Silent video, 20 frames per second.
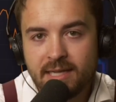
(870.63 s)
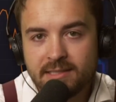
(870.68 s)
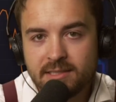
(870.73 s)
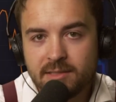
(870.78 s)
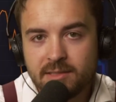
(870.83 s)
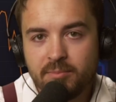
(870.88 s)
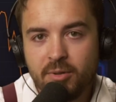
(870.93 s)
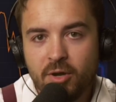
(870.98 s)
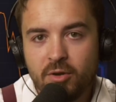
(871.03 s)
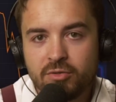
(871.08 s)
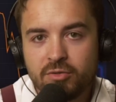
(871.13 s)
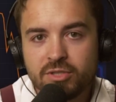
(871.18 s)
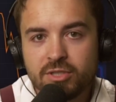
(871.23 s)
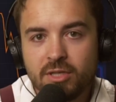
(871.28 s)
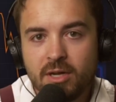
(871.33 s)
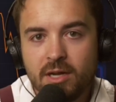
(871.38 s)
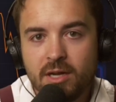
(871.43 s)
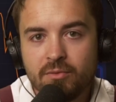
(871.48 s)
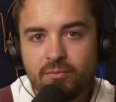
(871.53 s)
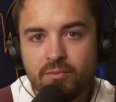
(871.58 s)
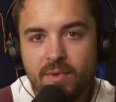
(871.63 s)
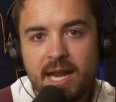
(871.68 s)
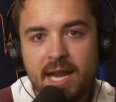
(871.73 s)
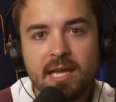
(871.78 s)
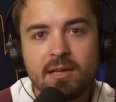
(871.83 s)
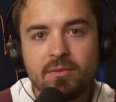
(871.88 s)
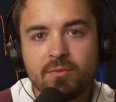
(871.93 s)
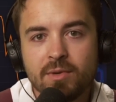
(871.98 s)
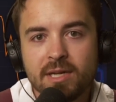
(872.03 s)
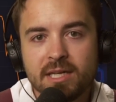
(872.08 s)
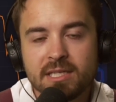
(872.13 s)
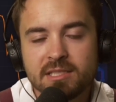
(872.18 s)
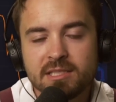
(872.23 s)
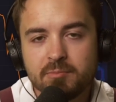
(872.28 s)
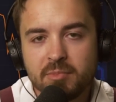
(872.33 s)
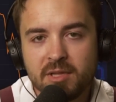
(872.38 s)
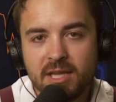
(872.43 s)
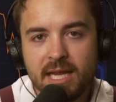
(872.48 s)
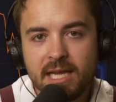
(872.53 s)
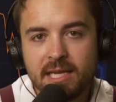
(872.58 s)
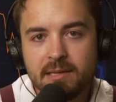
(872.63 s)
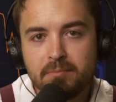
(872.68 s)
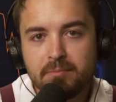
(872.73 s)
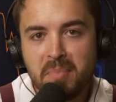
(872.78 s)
as a post on Reddit would explain